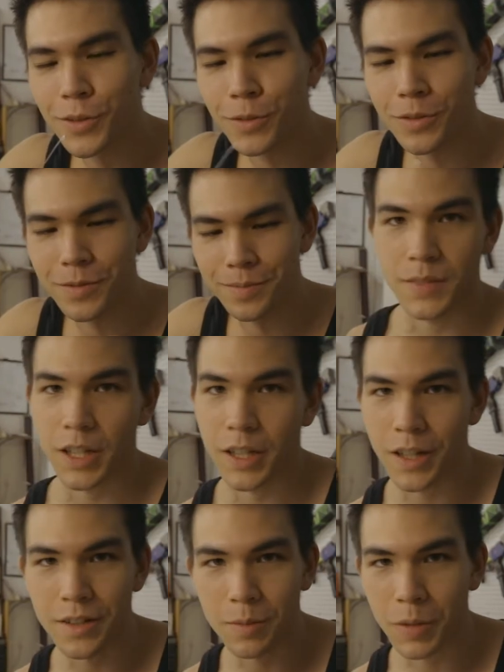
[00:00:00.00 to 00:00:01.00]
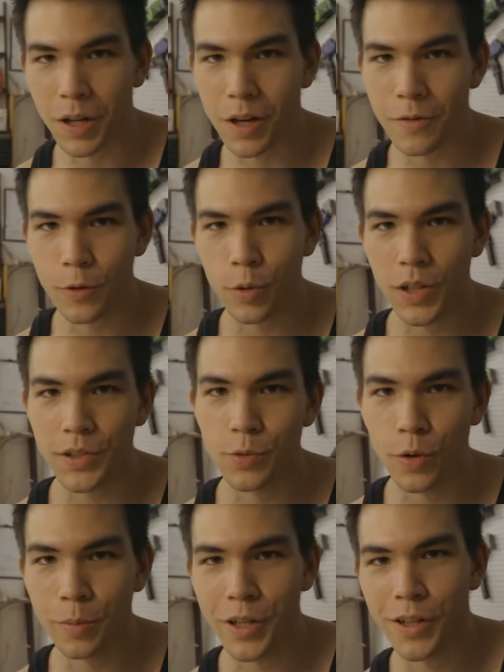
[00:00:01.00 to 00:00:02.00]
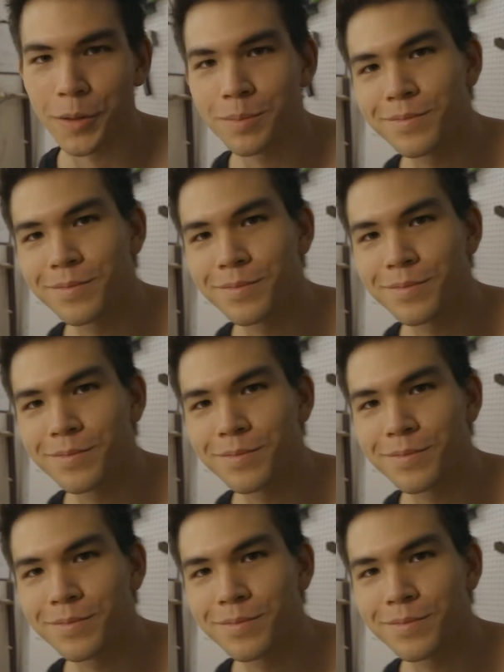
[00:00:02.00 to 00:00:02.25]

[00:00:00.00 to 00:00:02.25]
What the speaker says: I'm gonna get some coffee while it's warming up.